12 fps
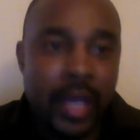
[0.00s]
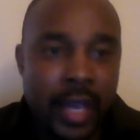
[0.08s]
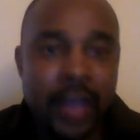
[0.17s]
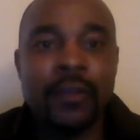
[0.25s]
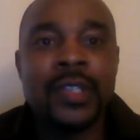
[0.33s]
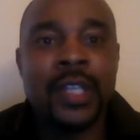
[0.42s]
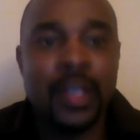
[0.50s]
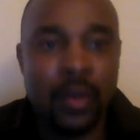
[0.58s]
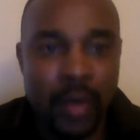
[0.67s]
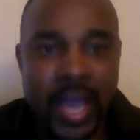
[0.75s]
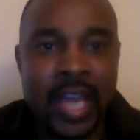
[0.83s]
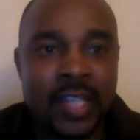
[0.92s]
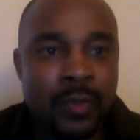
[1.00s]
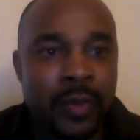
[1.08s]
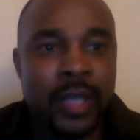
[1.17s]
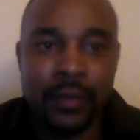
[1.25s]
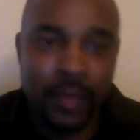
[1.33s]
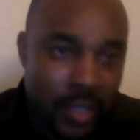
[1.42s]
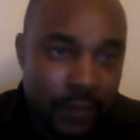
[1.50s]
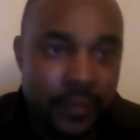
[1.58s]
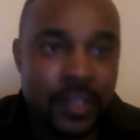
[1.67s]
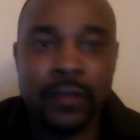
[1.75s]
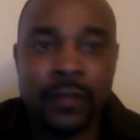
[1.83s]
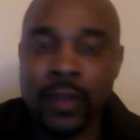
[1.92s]
every single aspect of the
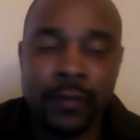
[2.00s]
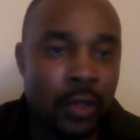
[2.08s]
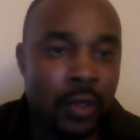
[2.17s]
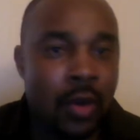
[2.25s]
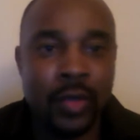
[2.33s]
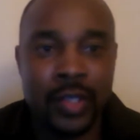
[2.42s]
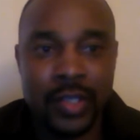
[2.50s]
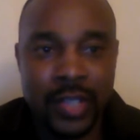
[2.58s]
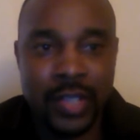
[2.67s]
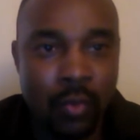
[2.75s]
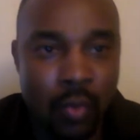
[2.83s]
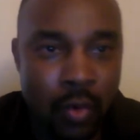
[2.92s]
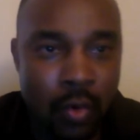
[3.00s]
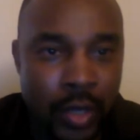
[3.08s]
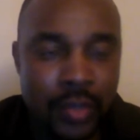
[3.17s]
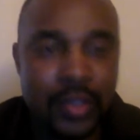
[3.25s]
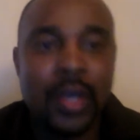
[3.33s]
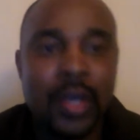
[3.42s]
defensive end for the Golden State Warriors.